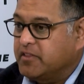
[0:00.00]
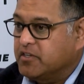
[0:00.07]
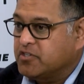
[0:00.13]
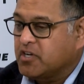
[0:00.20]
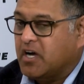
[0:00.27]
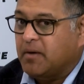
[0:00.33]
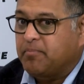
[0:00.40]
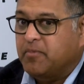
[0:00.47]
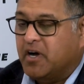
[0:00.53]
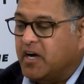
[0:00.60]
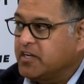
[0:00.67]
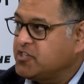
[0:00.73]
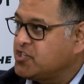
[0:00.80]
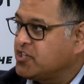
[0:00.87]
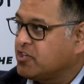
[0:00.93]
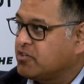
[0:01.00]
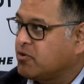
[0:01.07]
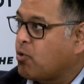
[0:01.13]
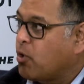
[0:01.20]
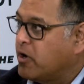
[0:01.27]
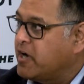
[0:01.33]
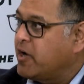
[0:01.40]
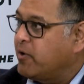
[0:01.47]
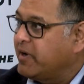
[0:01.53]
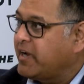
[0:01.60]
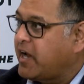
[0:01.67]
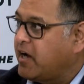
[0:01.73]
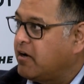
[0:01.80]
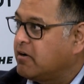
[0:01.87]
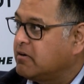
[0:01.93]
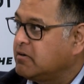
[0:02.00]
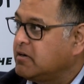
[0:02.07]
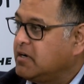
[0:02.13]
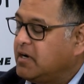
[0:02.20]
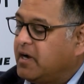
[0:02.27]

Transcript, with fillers: the top-notch quaternary care.